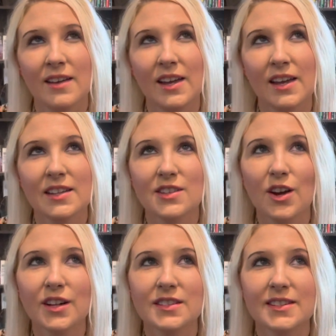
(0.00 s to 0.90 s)
It's
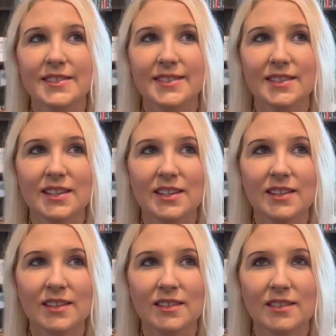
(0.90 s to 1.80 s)
hard to
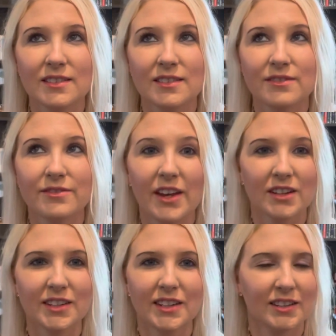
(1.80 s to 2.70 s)
see
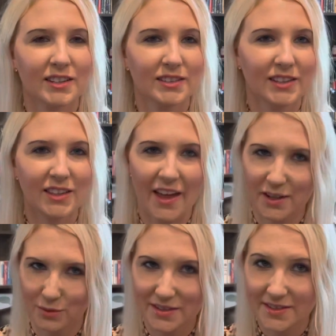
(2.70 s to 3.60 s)
very clearly
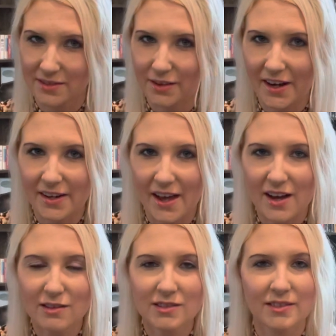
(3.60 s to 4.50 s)
like we see right
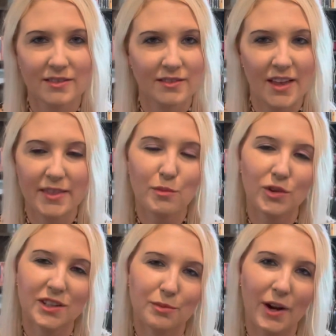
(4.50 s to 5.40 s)
now. And the
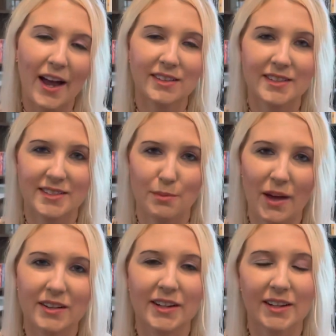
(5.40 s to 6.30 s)
more you practice, the
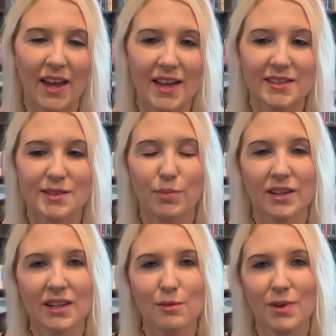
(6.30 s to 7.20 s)
better it gets.
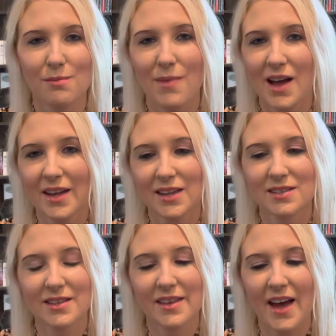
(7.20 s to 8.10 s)
But keep in
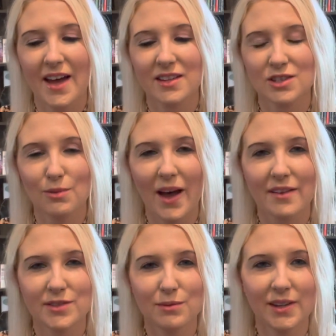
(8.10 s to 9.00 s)
mind that you
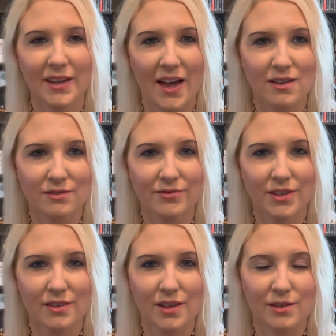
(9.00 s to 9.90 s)
have to account
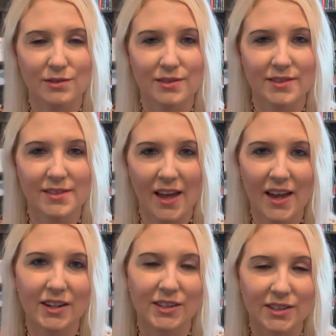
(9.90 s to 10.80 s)
for those
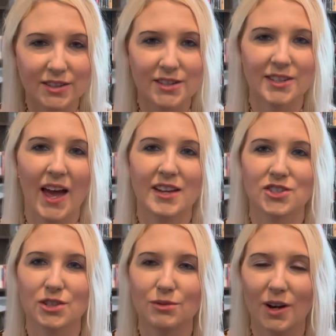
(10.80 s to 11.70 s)
errors
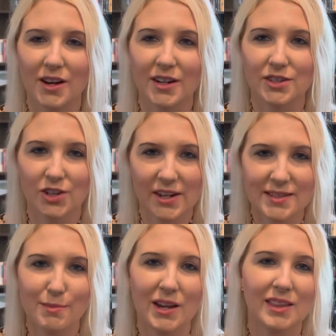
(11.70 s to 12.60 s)
as you are
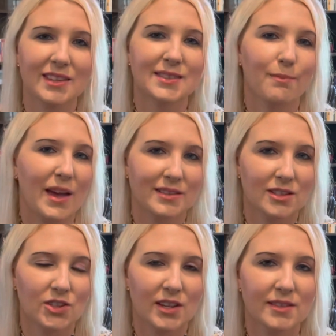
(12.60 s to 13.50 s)
transmitting these
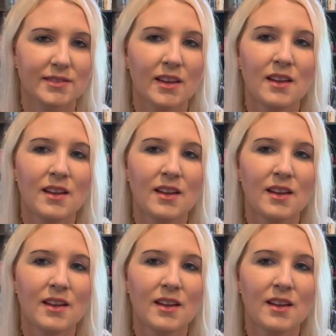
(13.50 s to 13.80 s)
messages.